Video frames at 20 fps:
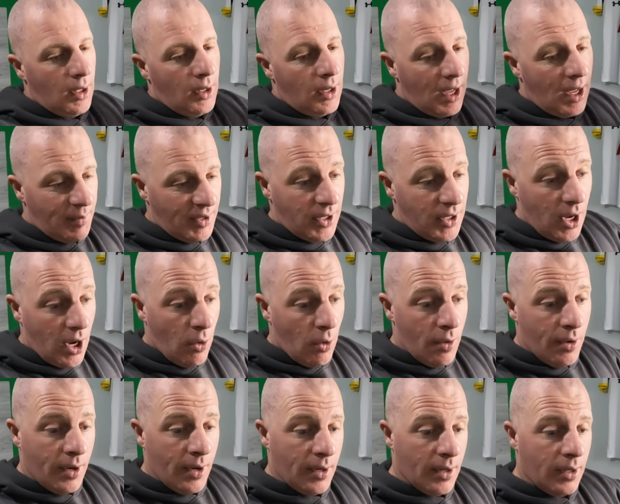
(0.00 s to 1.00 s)
let me
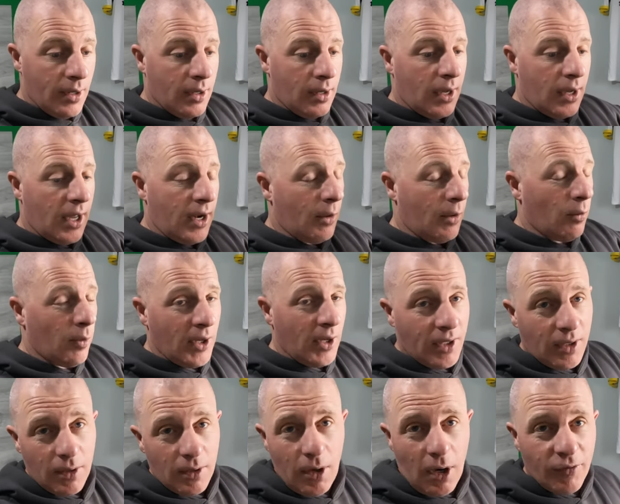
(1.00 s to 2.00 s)
know, and then
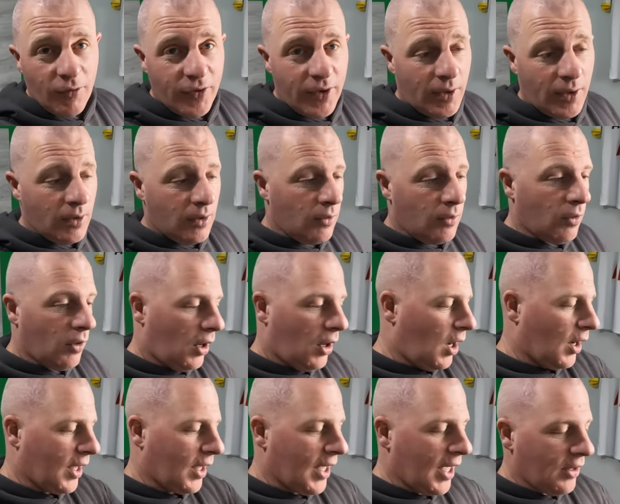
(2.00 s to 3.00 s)

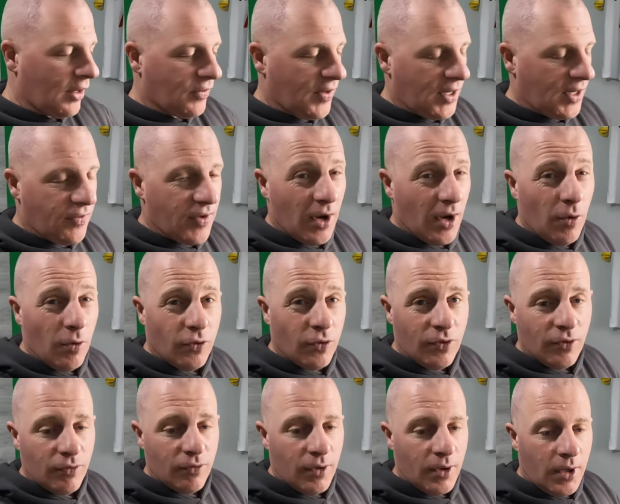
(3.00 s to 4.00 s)
I can get your details
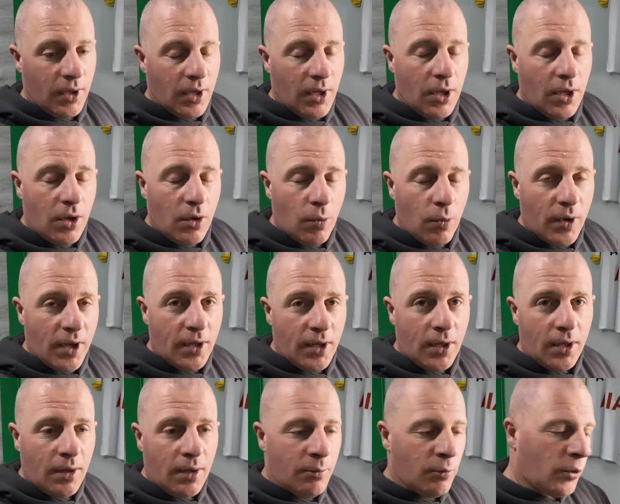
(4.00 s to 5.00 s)
and
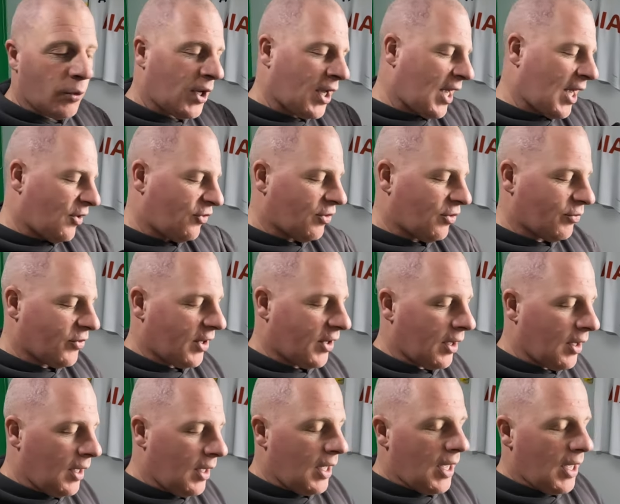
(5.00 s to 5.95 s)
we get it shipped to you.